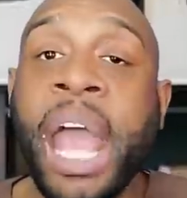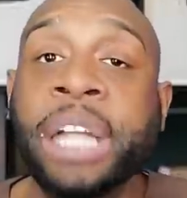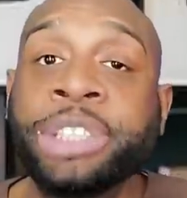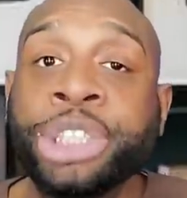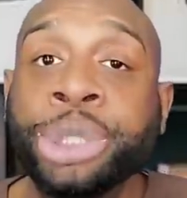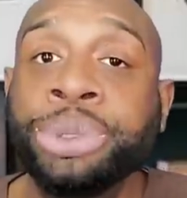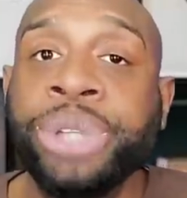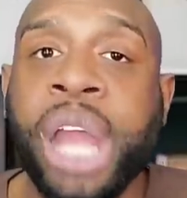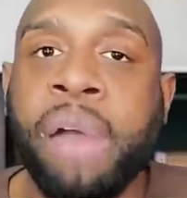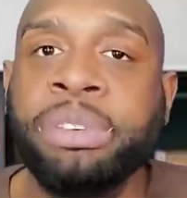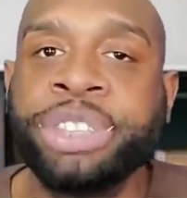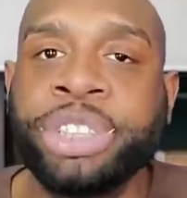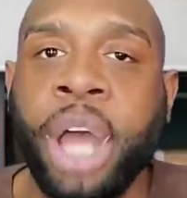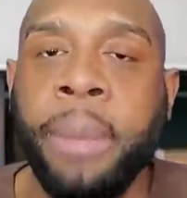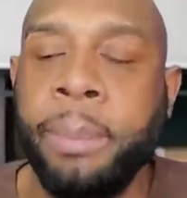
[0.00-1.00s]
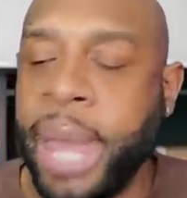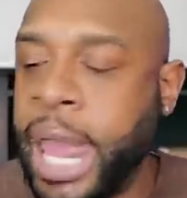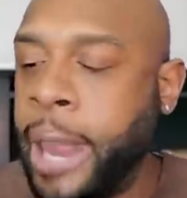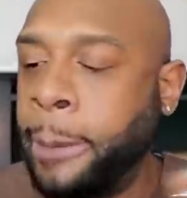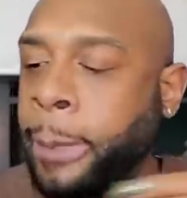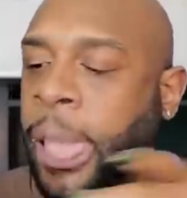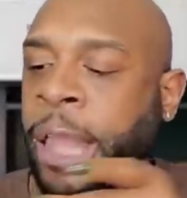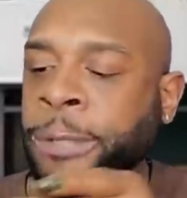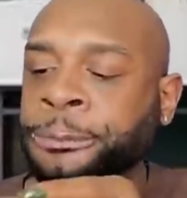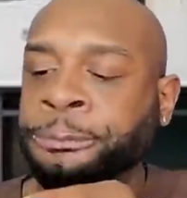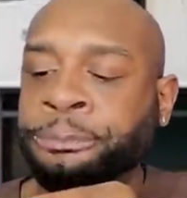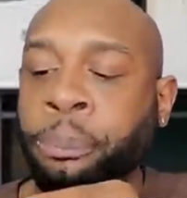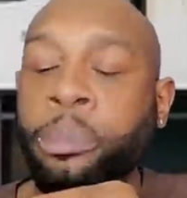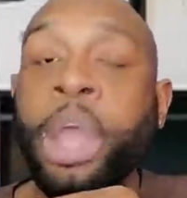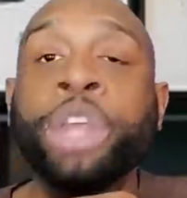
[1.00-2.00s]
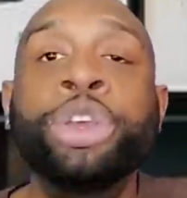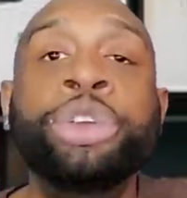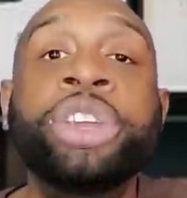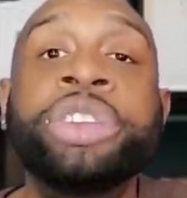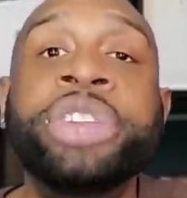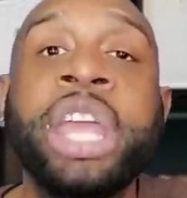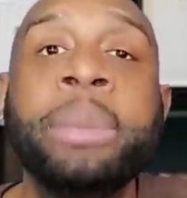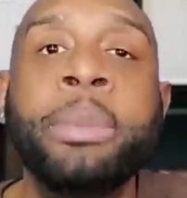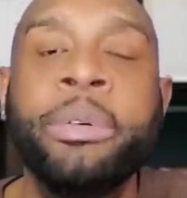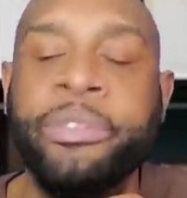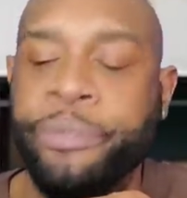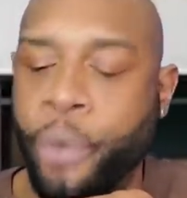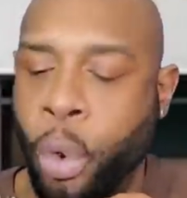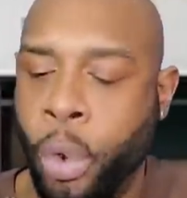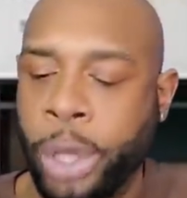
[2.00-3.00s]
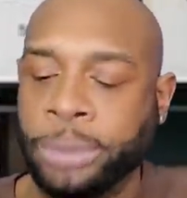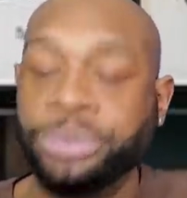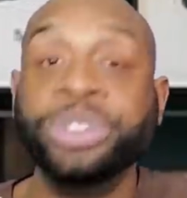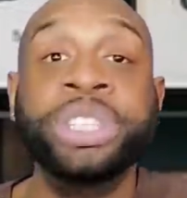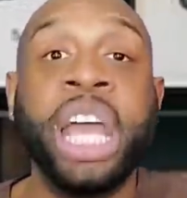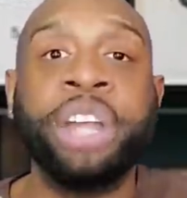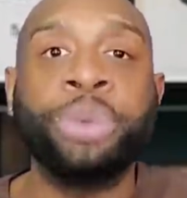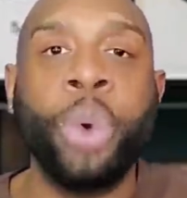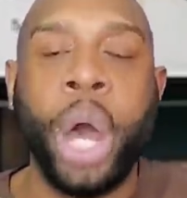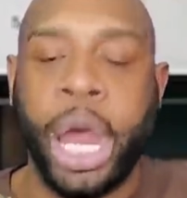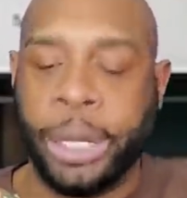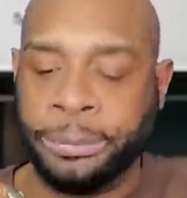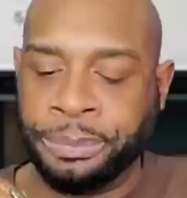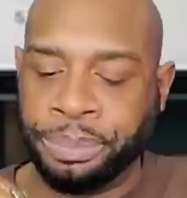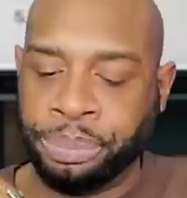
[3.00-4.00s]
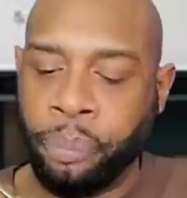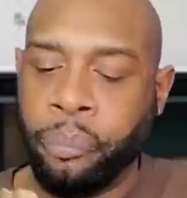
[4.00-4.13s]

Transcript: And you never turn back. You just keep moving forward. Guess what?